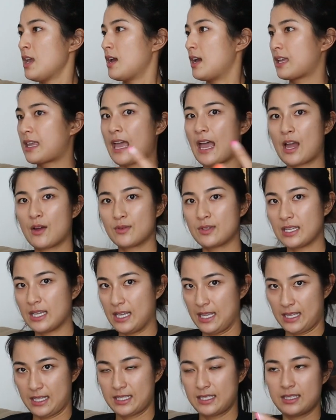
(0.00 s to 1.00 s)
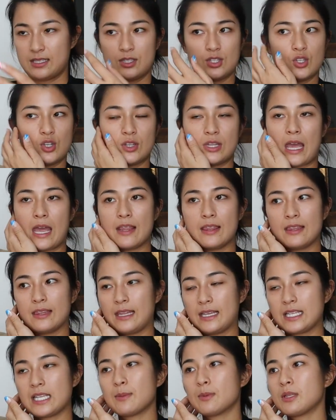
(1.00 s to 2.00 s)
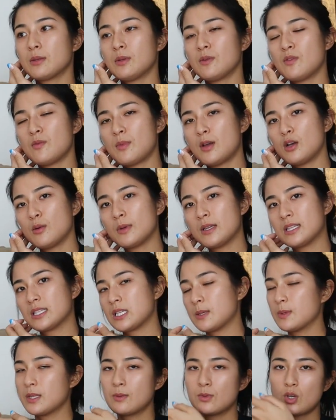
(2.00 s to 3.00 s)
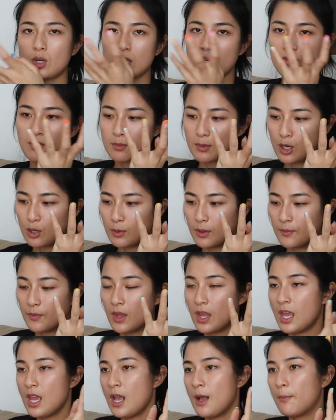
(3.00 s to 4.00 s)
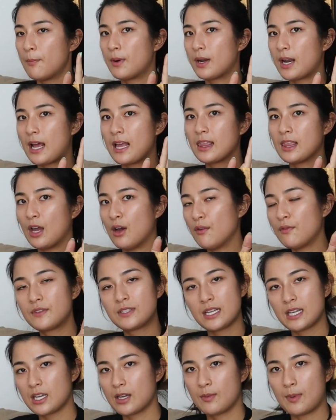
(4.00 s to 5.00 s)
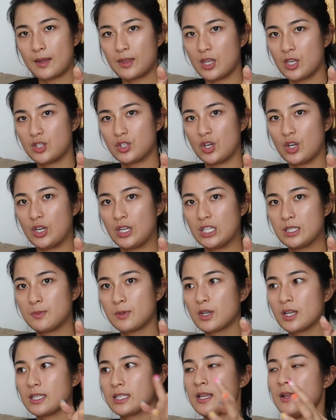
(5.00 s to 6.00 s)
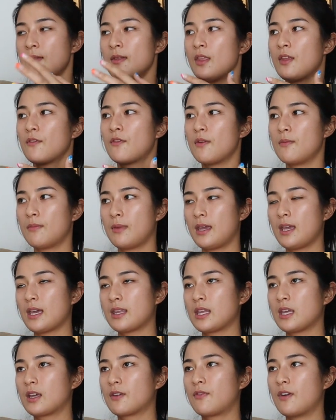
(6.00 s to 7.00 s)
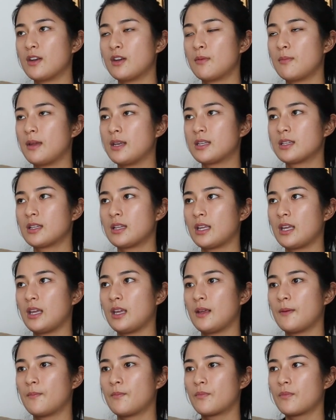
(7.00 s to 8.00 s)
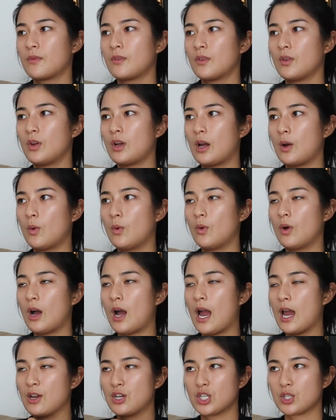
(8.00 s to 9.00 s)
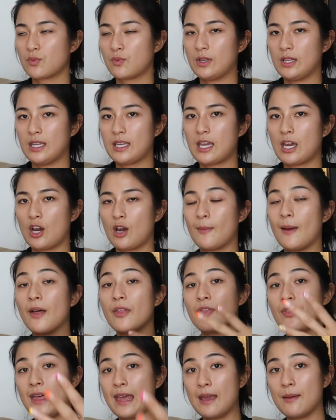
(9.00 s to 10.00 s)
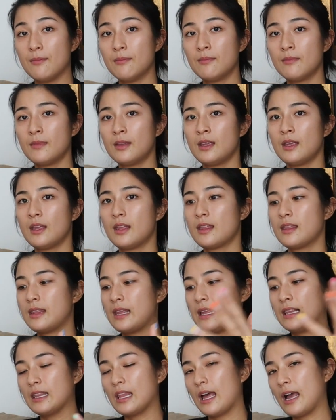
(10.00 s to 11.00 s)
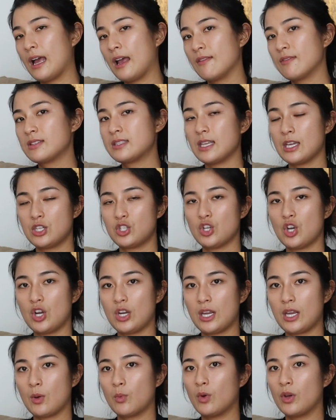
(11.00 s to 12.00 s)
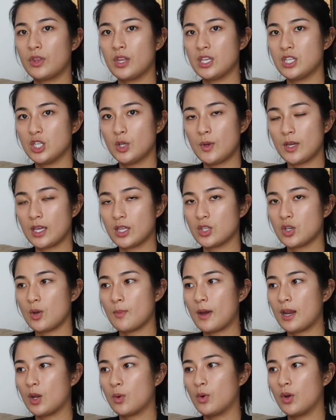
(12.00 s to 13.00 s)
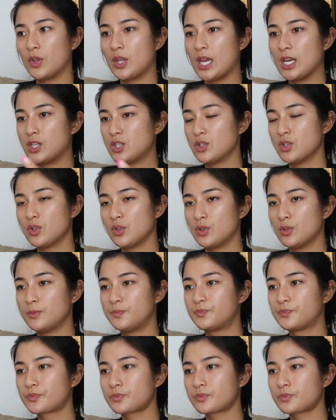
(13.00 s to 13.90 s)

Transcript: accountants, you know, and like some of them live in Melbourne, some of them don't live in Melbourne. But I love to hear about their journeys, because for me, I think fundamentally, I just really care about them, their lives, their journey, and what they're doing. And no matter what they do,